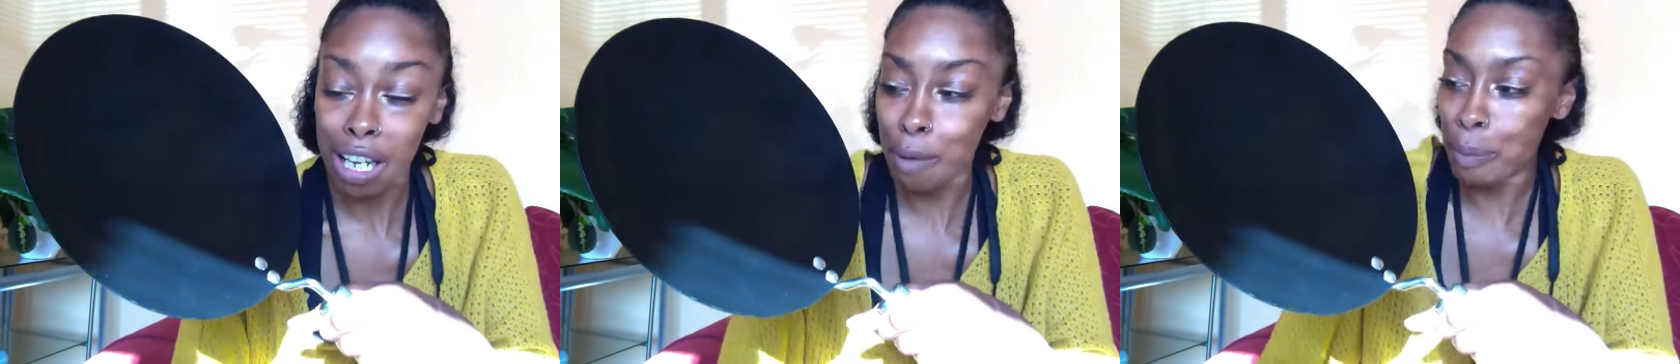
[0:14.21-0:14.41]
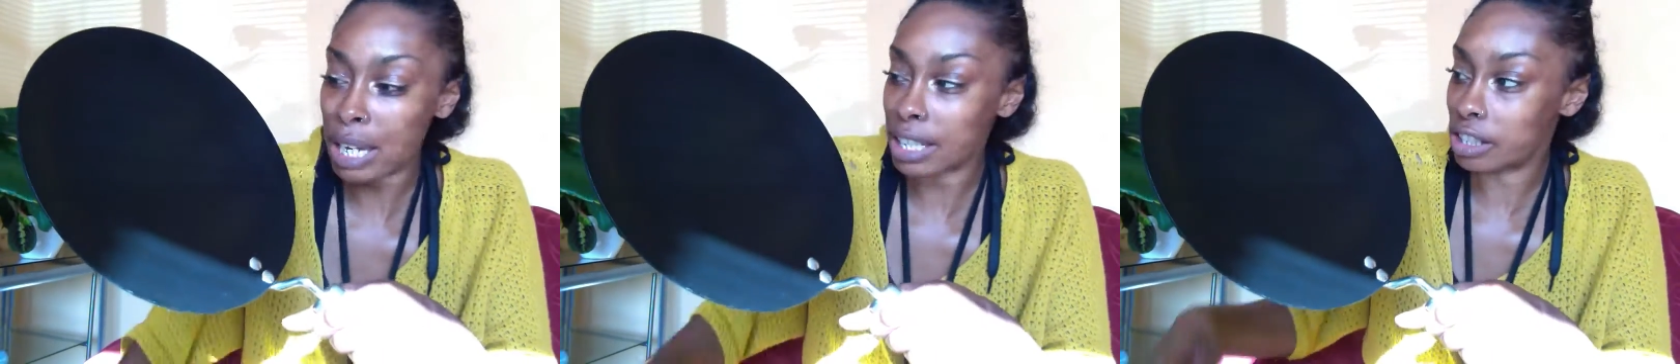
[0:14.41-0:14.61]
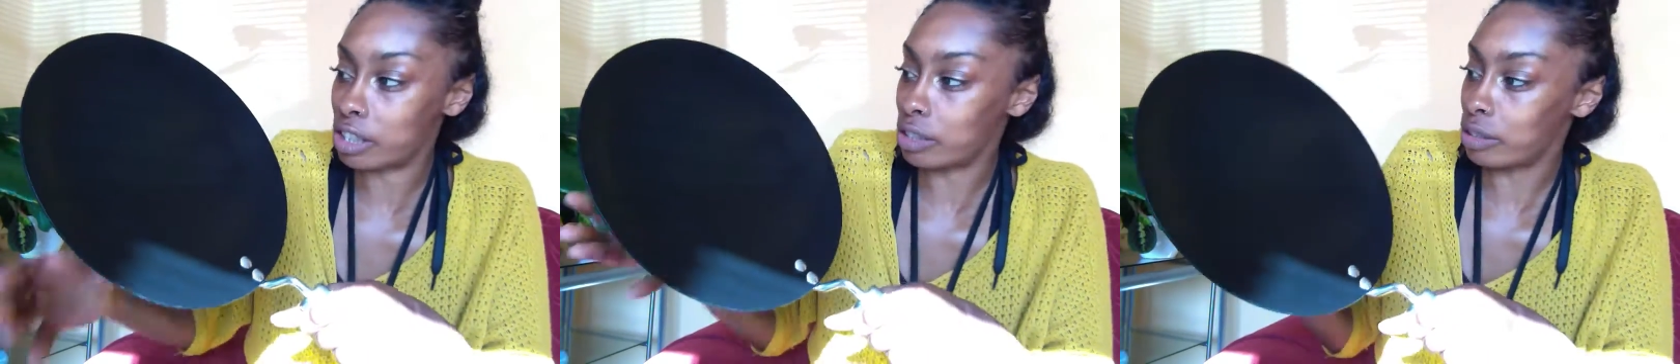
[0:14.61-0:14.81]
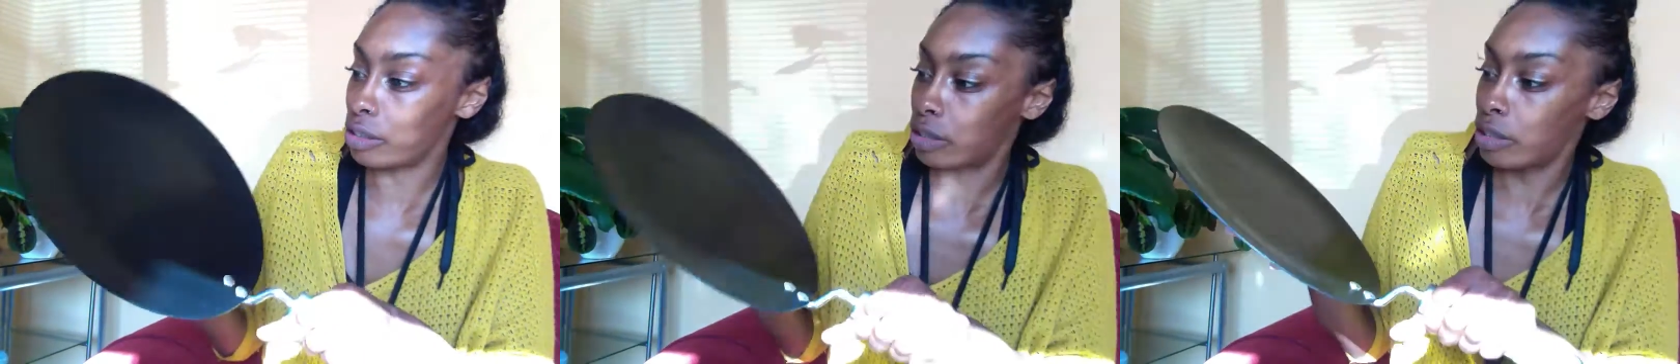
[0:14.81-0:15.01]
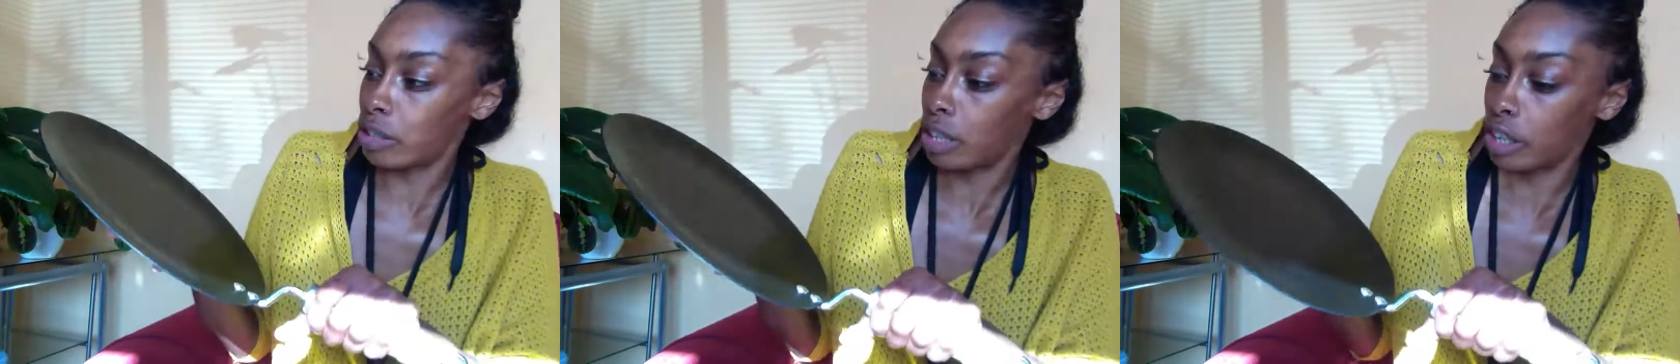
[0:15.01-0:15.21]
I
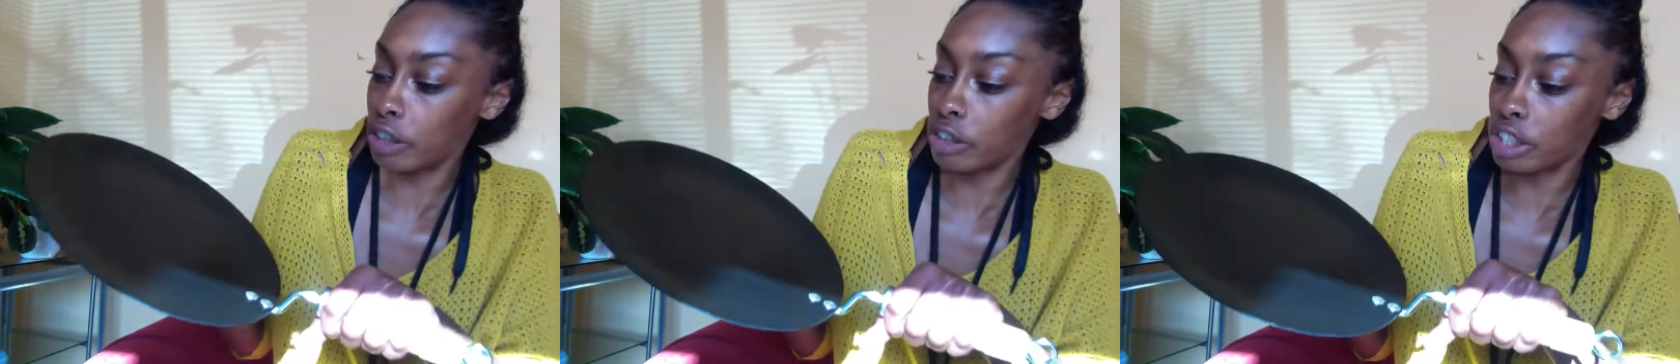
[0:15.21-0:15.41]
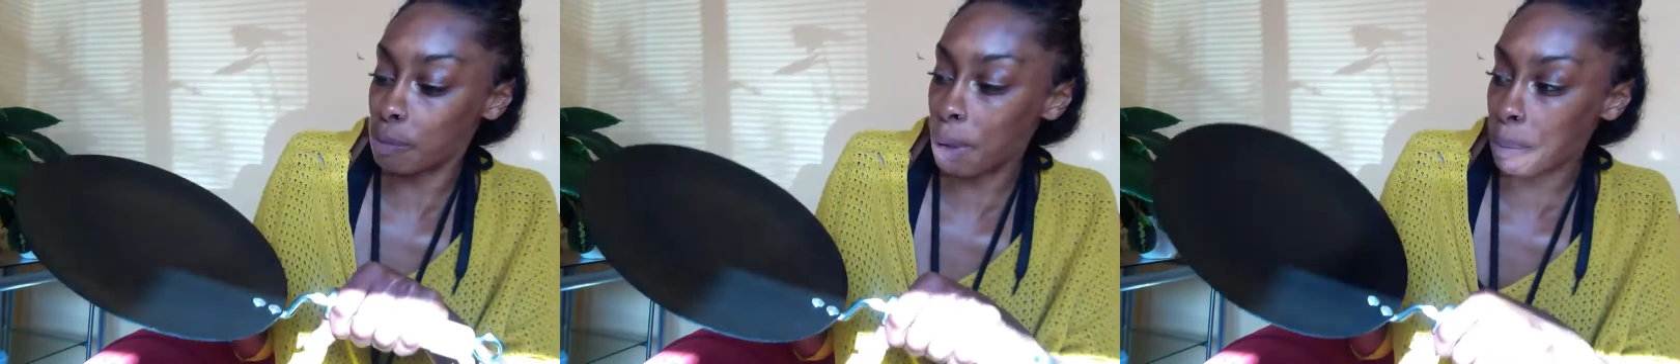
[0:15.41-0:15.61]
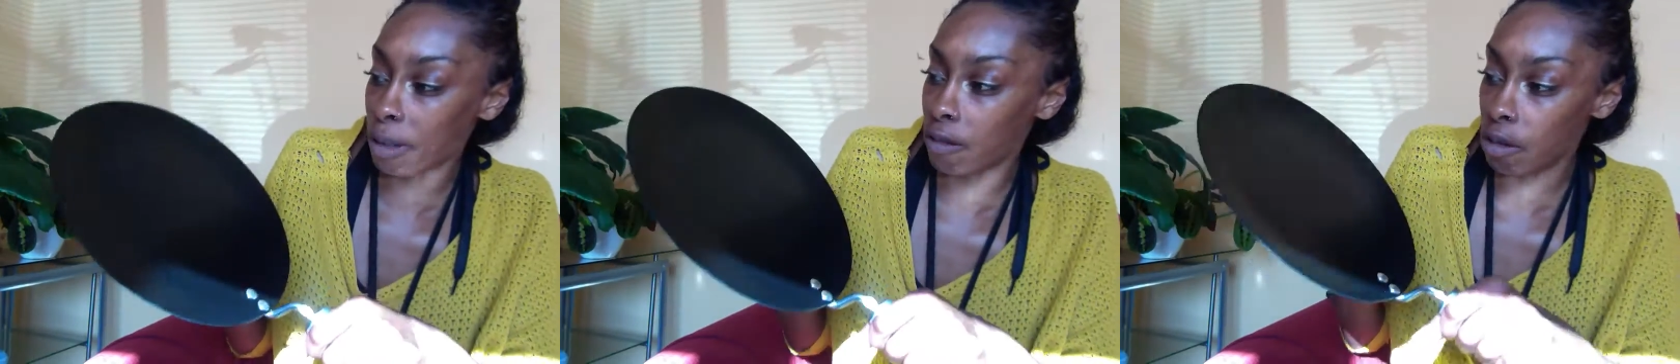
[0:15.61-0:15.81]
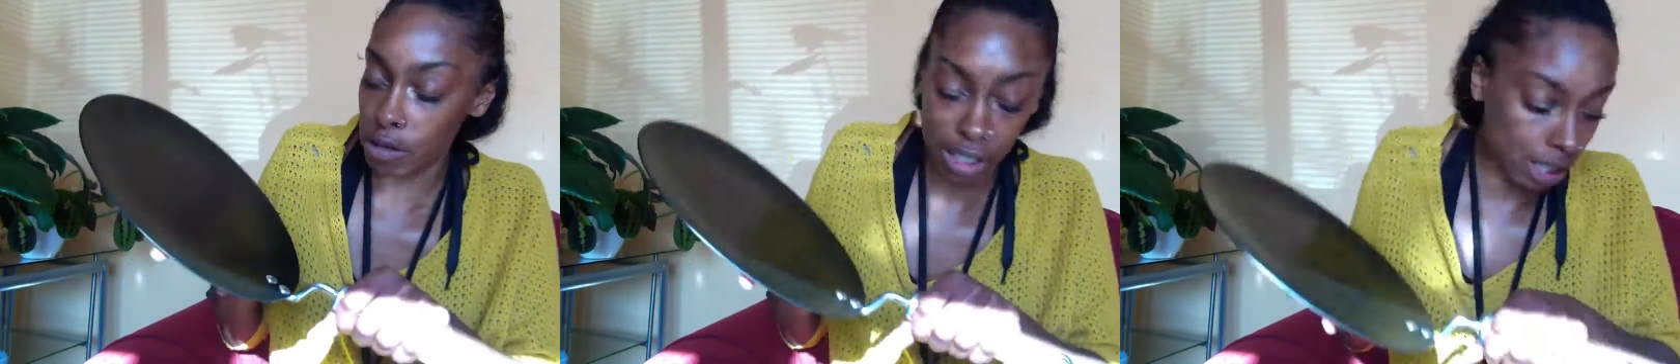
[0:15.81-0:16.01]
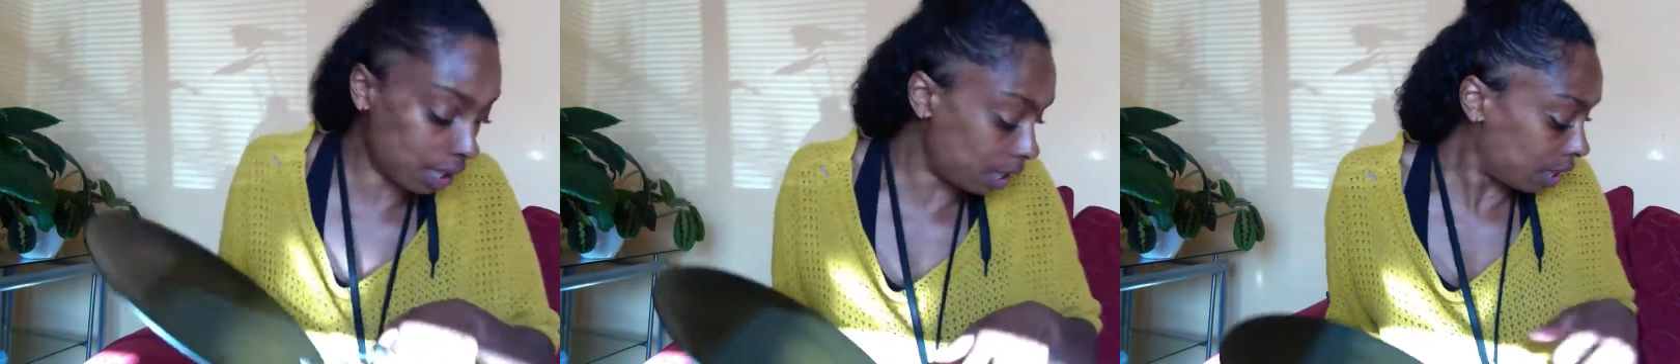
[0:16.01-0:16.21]
used to make my
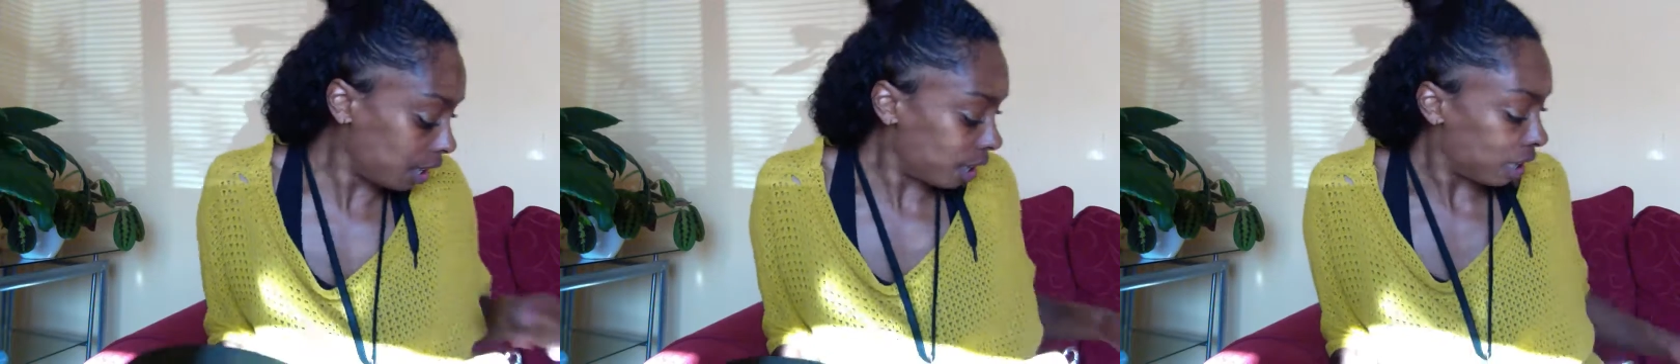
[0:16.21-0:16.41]
roti,